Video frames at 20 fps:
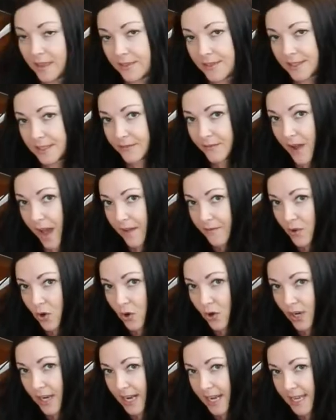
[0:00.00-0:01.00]
that this five
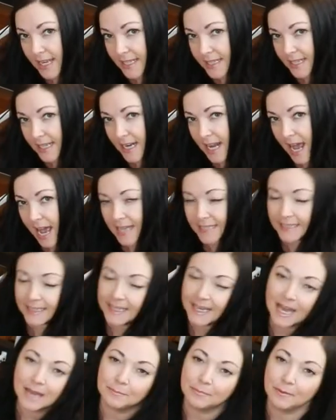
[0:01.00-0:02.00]
cord is, it has a
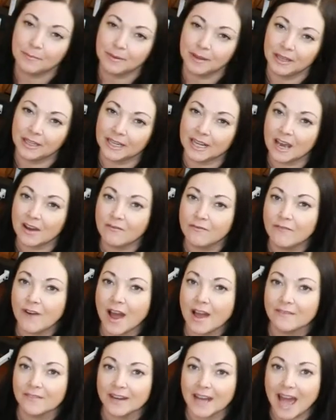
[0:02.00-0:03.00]
capability of
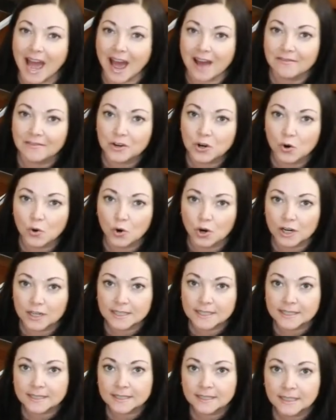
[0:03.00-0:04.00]
five and a half
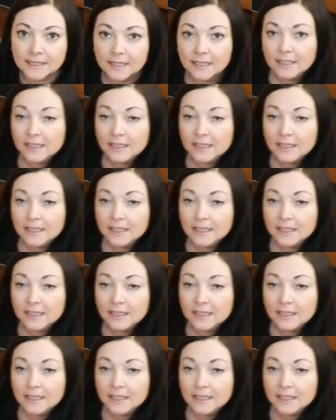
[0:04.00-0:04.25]
cords.